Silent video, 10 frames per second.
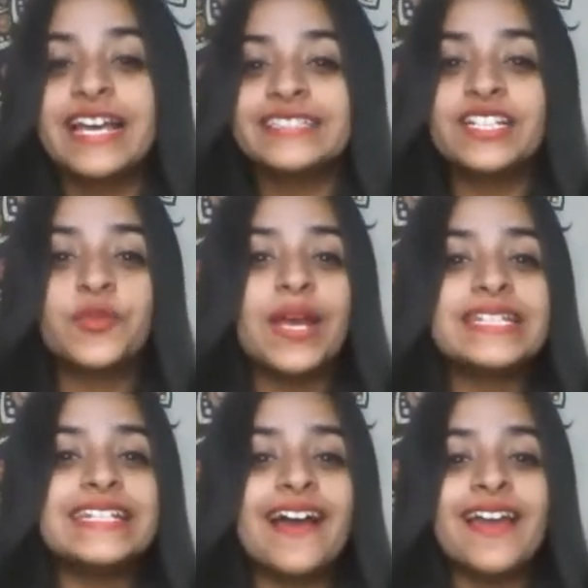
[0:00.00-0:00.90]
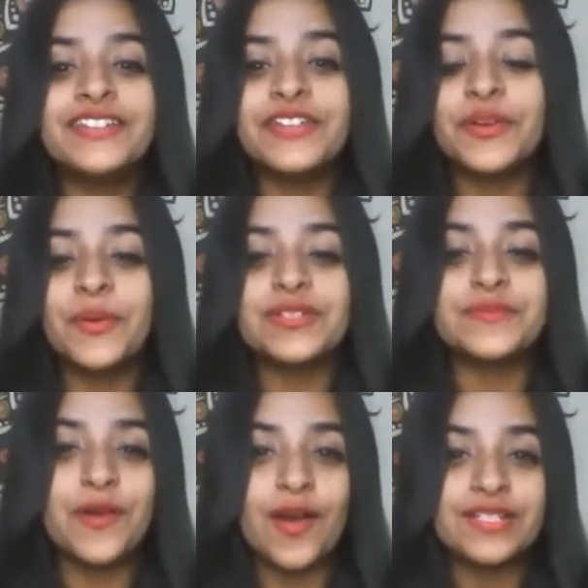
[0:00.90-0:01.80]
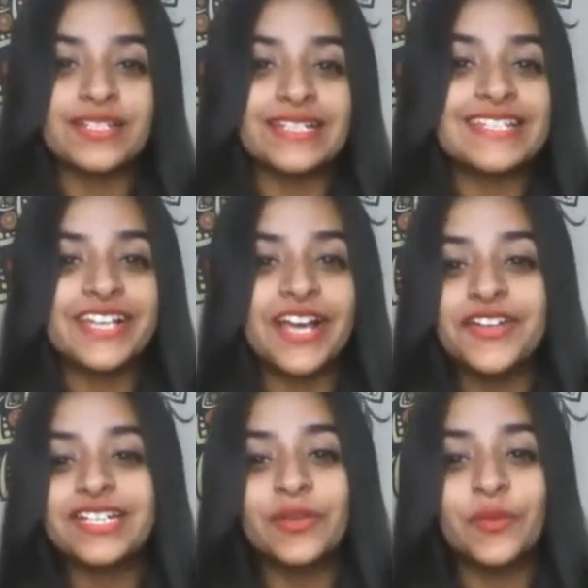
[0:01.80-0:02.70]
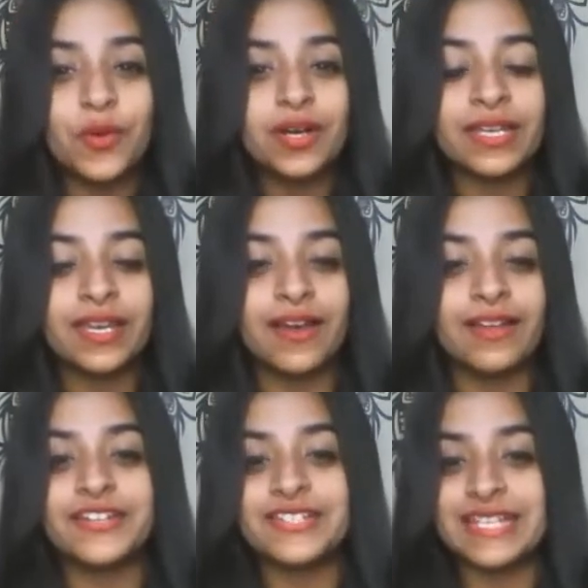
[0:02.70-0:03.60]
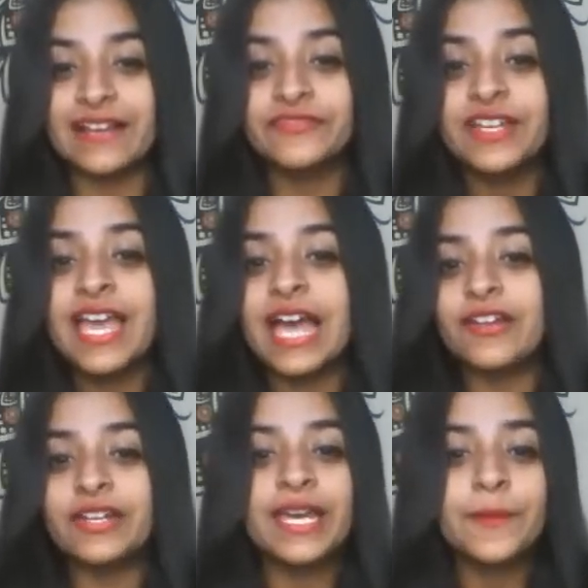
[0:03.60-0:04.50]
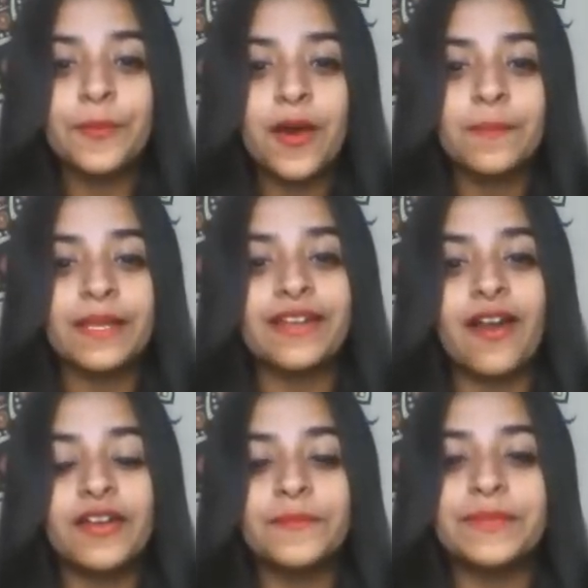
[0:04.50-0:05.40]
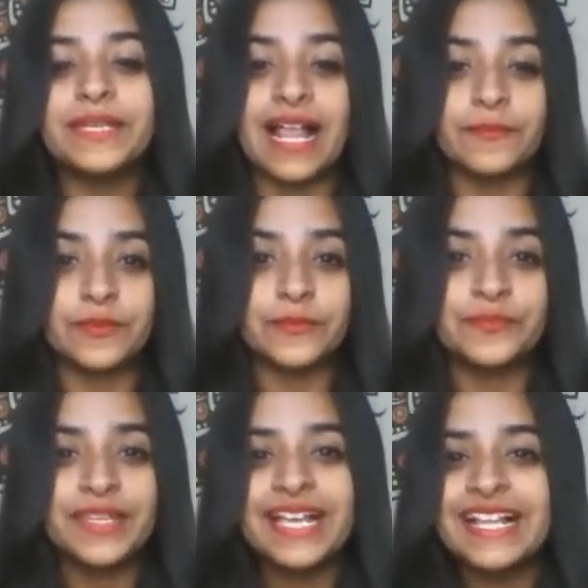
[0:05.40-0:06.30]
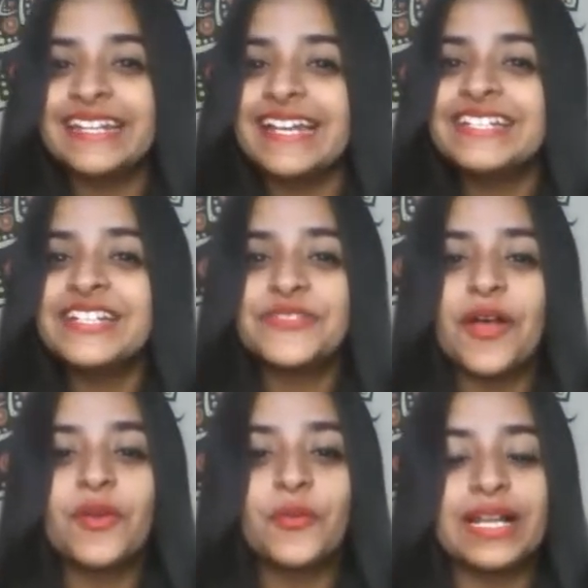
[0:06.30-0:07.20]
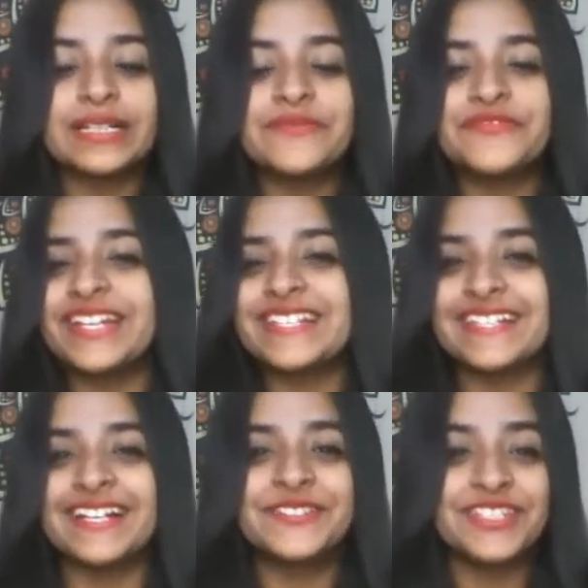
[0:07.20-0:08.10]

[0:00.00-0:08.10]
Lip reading: The 29-year-old model is currently working on herself and on a hip hop and R&B album. Let us all welcome Vanessa to the